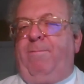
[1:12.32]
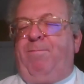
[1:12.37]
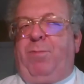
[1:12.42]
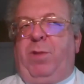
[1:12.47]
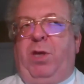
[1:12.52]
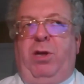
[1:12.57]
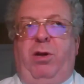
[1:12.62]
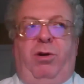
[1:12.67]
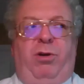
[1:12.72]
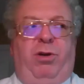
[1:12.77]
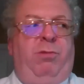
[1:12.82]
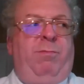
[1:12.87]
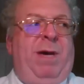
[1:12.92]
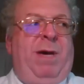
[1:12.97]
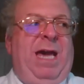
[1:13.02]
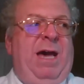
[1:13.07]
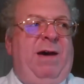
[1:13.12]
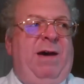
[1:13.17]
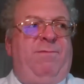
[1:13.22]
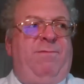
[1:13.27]
You
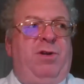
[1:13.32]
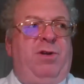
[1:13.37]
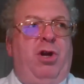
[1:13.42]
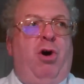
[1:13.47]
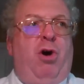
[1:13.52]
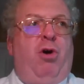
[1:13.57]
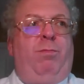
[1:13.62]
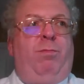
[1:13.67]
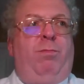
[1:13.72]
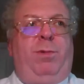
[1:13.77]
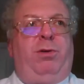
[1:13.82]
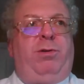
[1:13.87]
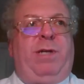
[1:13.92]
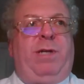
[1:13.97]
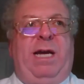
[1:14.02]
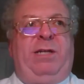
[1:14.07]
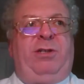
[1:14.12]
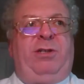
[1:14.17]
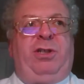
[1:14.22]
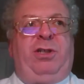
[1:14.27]
may have no
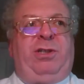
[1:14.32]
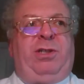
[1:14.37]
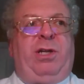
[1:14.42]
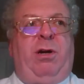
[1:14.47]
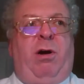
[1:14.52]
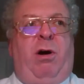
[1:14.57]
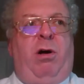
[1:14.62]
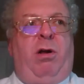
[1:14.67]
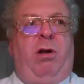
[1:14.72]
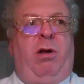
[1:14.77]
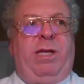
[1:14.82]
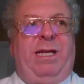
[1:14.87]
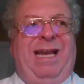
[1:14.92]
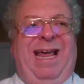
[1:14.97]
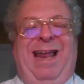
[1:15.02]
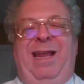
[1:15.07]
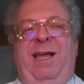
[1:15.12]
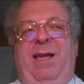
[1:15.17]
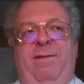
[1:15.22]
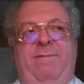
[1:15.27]
mutations at all in
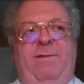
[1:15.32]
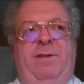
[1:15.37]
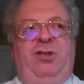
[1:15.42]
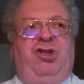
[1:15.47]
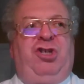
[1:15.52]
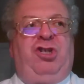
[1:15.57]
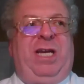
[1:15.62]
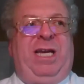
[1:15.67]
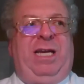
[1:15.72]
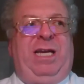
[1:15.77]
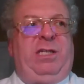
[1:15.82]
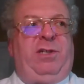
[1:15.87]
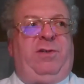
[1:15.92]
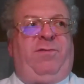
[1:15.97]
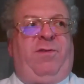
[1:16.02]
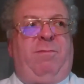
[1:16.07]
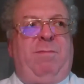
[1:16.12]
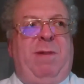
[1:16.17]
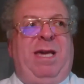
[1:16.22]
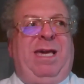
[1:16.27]
any of the genes
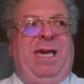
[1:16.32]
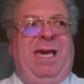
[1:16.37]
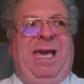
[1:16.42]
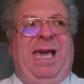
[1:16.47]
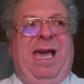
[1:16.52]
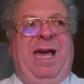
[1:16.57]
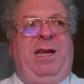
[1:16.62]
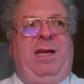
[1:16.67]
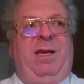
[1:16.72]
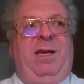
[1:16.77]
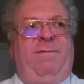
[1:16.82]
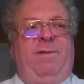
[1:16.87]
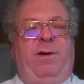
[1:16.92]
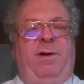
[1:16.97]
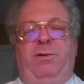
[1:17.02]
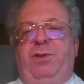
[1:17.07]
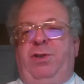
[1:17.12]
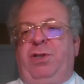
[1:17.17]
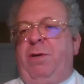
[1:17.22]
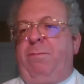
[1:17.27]
for making any of
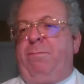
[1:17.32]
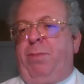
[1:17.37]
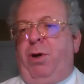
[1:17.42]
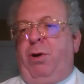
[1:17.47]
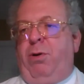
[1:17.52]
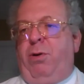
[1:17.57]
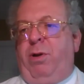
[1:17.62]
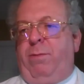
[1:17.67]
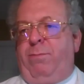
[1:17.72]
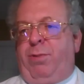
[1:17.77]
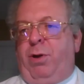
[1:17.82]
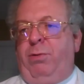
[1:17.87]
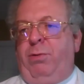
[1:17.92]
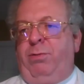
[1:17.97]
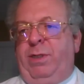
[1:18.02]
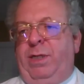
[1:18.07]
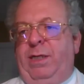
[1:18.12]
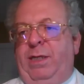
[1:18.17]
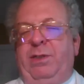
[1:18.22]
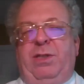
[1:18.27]
those component
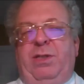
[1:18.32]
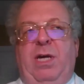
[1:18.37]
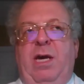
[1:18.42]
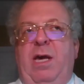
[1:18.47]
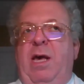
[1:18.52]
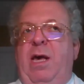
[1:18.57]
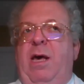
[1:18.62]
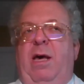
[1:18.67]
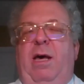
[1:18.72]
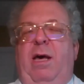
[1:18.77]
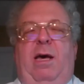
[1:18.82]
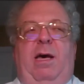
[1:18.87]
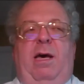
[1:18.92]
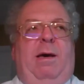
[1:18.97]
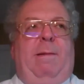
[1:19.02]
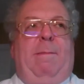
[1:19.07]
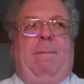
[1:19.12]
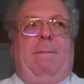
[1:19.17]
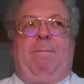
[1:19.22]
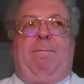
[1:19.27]
proteins.
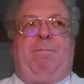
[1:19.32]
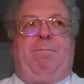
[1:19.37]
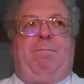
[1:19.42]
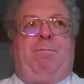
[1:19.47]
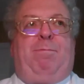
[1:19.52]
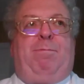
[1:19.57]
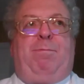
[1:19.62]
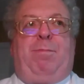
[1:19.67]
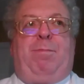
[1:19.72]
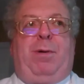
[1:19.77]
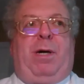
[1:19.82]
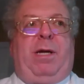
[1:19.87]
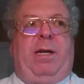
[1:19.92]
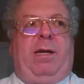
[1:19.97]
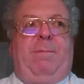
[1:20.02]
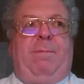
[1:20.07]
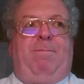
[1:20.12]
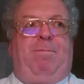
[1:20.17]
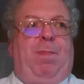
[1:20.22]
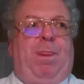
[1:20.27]

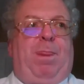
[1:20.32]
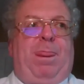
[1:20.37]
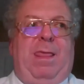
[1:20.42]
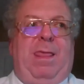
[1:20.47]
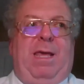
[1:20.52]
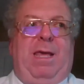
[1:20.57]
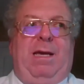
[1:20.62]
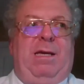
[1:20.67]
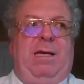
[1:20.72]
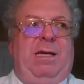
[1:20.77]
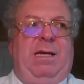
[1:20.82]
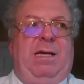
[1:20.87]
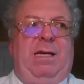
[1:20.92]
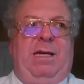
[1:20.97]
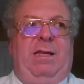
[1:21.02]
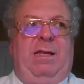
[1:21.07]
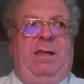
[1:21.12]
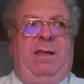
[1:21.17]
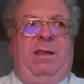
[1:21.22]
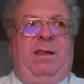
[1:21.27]
But
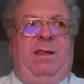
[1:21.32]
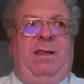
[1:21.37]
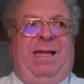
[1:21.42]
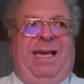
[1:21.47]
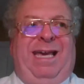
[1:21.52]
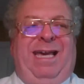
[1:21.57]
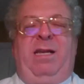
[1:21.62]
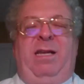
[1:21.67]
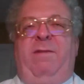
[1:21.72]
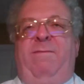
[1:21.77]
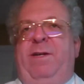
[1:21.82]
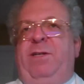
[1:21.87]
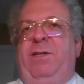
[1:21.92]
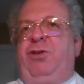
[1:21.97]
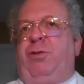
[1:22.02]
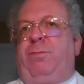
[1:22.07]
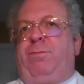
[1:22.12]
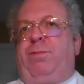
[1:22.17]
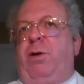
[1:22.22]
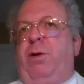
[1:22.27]
the
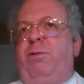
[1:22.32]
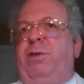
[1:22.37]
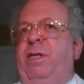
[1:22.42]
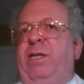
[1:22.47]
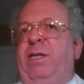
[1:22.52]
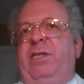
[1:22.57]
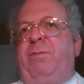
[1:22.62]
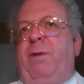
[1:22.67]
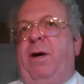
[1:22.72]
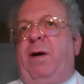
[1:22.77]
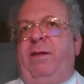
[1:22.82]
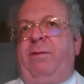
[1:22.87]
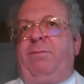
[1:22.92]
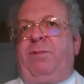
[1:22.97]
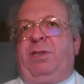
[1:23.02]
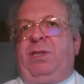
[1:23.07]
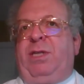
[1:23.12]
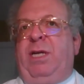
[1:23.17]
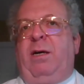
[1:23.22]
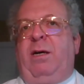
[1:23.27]
individual proteins by
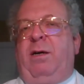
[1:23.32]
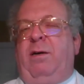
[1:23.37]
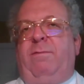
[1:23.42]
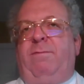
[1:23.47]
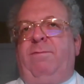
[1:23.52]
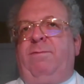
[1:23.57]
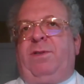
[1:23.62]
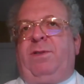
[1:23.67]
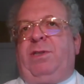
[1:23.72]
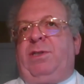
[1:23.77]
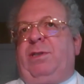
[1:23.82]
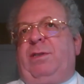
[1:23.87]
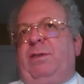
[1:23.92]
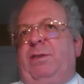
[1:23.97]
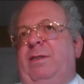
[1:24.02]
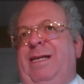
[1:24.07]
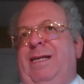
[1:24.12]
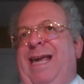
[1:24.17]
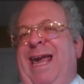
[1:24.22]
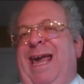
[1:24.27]

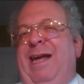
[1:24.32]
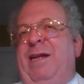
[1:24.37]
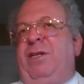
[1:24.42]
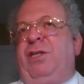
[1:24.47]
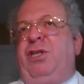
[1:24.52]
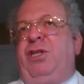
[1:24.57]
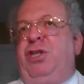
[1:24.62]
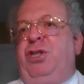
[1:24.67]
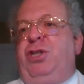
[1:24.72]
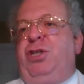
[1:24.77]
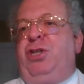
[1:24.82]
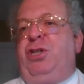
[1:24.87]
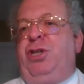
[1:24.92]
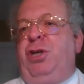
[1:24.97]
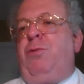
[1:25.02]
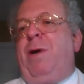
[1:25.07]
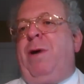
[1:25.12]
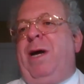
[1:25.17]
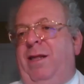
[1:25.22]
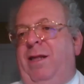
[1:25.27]
themselves can't
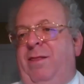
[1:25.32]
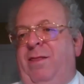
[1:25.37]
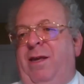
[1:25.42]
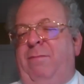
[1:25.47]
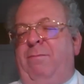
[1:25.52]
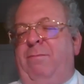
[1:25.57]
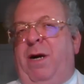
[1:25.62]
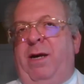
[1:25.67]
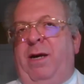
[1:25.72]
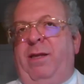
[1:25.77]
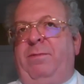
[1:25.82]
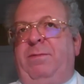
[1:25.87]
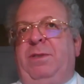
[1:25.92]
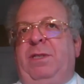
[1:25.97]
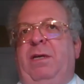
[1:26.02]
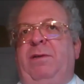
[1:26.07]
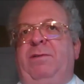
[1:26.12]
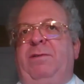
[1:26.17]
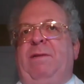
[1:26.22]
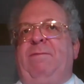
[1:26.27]
do anything by
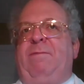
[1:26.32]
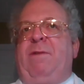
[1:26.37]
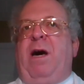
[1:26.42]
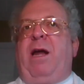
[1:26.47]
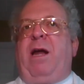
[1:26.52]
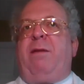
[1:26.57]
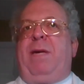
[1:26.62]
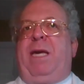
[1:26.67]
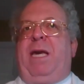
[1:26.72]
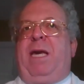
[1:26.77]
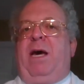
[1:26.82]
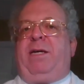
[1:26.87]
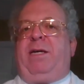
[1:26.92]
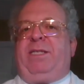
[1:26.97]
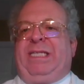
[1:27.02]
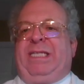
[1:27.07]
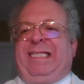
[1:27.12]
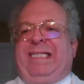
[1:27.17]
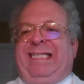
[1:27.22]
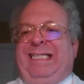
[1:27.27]
themselves. They've got to be
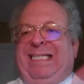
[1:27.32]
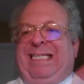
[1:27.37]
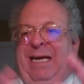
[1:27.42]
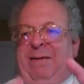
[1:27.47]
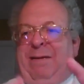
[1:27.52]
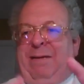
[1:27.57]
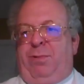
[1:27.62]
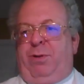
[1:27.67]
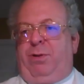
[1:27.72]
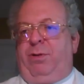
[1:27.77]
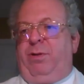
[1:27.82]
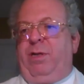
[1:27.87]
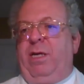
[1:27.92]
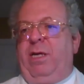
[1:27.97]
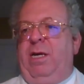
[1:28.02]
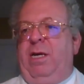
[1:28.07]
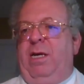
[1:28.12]
assembled